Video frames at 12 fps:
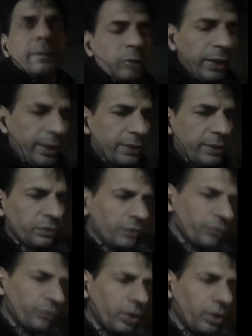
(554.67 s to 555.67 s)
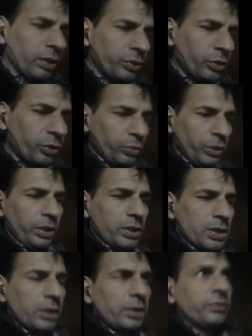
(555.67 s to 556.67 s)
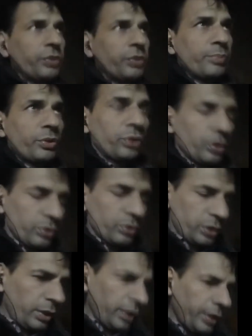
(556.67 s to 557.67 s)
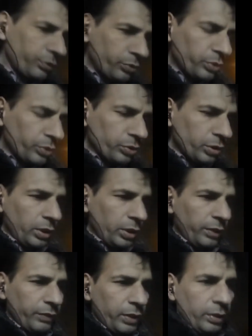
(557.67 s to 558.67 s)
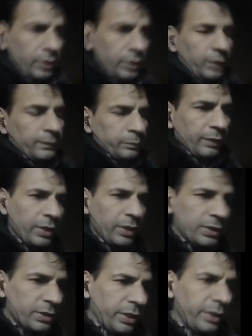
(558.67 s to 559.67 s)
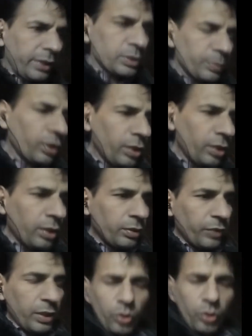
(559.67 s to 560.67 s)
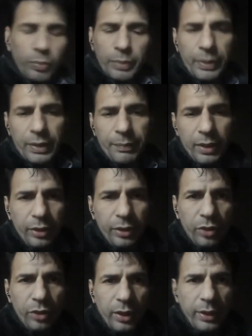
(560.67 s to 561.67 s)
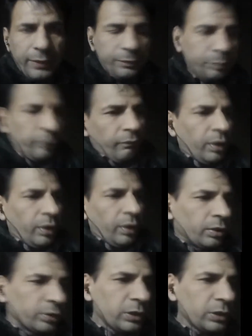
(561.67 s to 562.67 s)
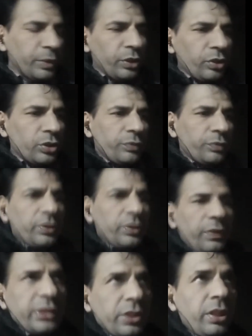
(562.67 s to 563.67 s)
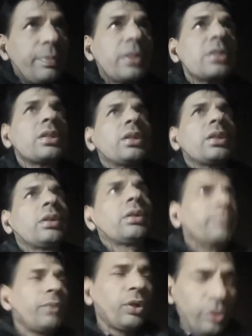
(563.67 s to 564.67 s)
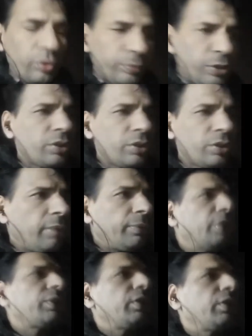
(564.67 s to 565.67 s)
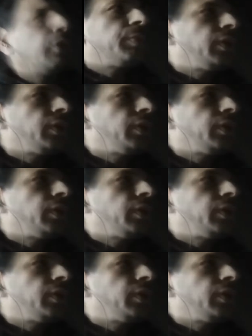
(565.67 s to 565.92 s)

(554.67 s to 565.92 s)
And I suffered for 2 years from 2009 to 2011 while staying in small one-room apartment in New Delhi, just because of these flesh neighbors belonging to mosque demolition group.